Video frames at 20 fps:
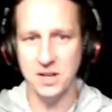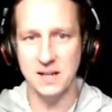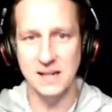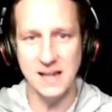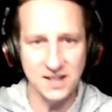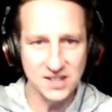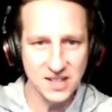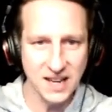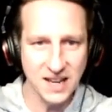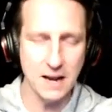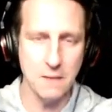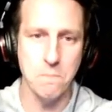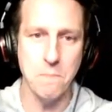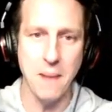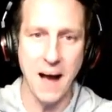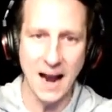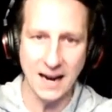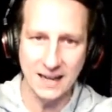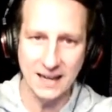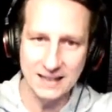Let's get him
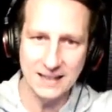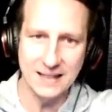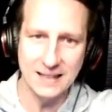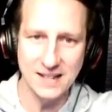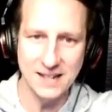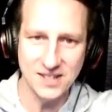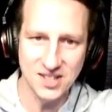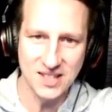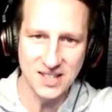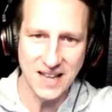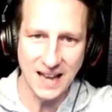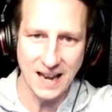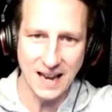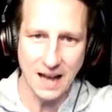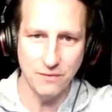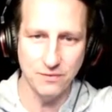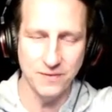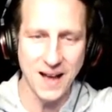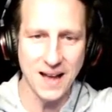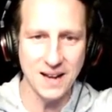back, and then let's sell at
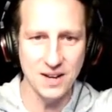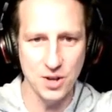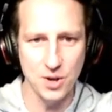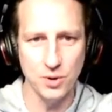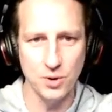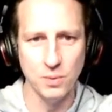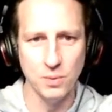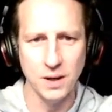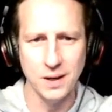value.